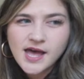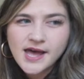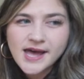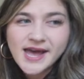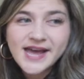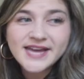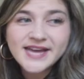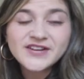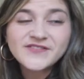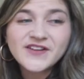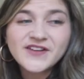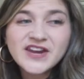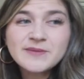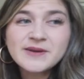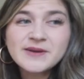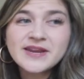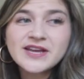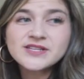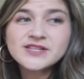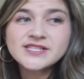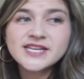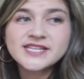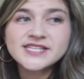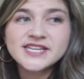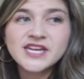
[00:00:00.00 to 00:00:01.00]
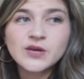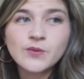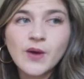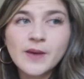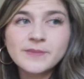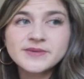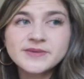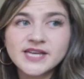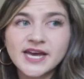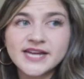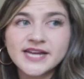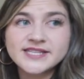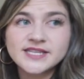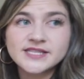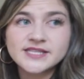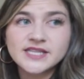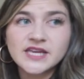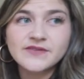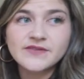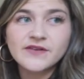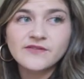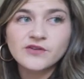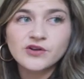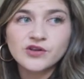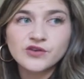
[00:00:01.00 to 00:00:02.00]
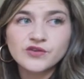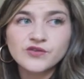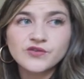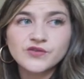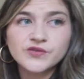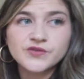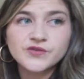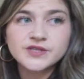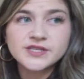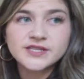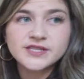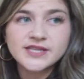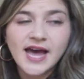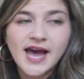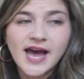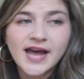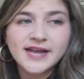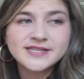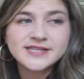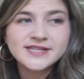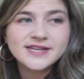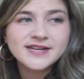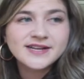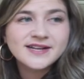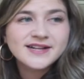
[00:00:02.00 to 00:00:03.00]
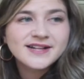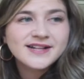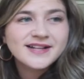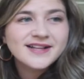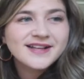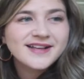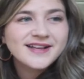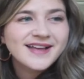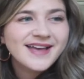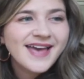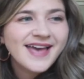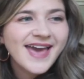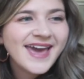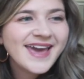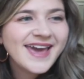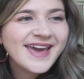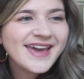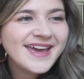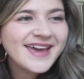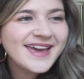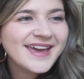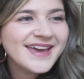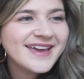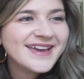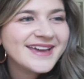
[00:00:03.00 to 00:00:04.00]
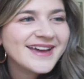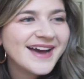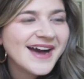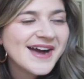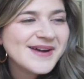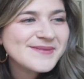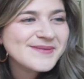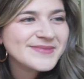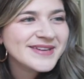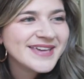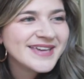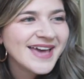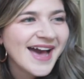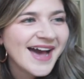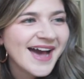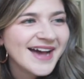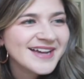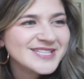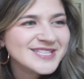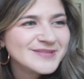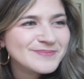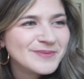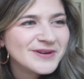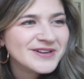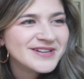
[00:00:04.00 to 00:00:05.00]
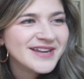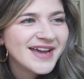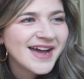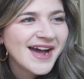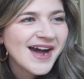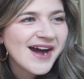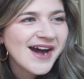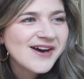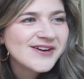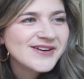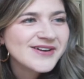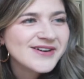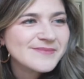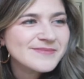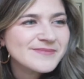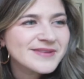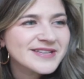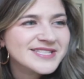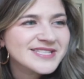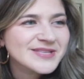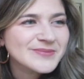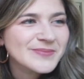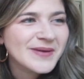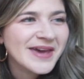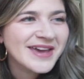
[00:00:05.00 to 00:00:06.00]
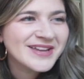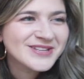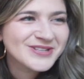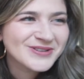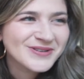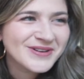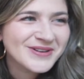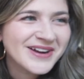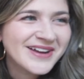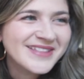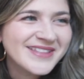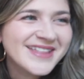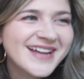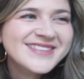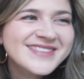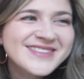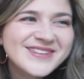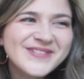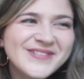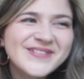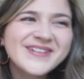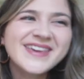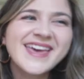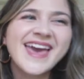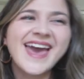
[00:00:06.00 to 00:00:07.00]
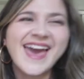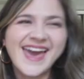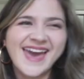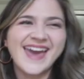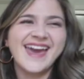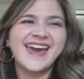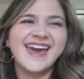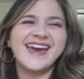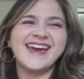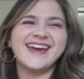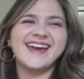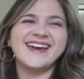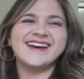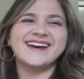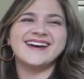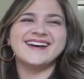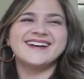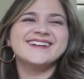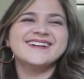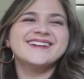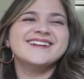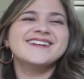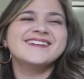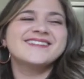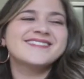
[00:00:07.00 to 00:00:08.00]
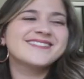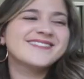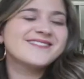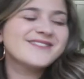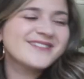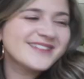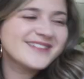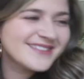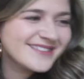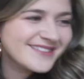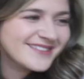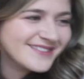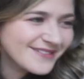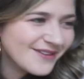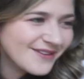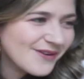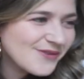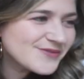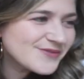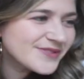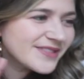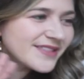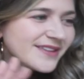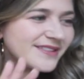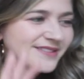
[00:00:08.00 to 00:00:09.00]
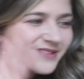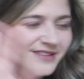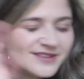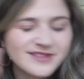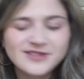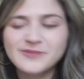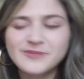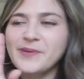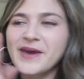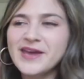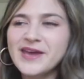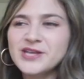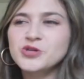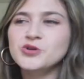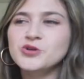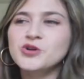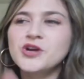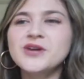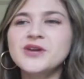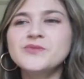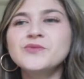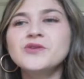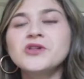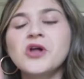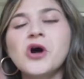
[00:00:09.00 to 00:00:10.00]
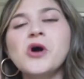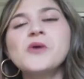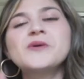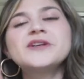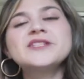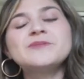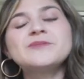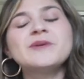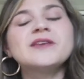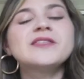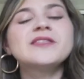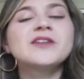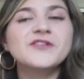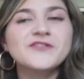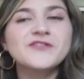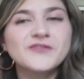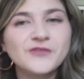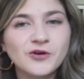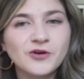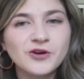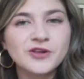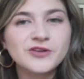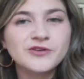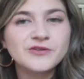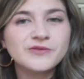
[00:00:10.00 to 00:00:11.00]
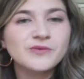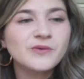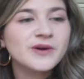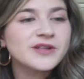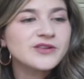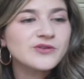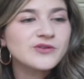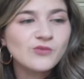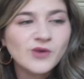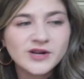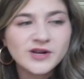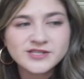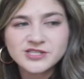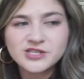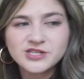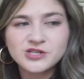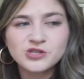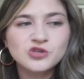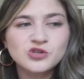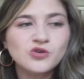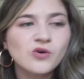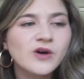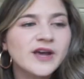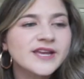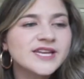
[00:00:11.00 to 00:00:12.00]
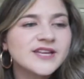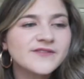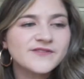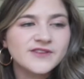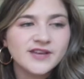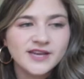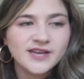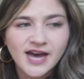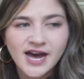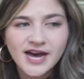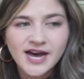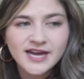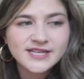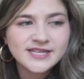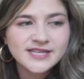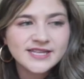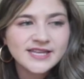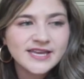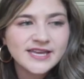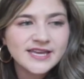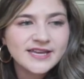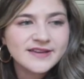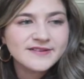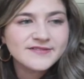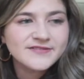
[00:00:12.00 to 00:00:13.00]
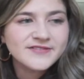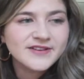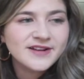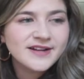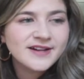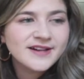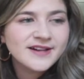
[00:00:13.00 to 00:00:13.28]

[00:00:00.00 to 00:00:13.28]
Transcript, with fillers: And if anybody else has any websites that they've ever used that, hey, I'm Casper now, I miss the Patreon. That's okay. You can, the Patreon will always be there for you when you want to join, if you gotta leave.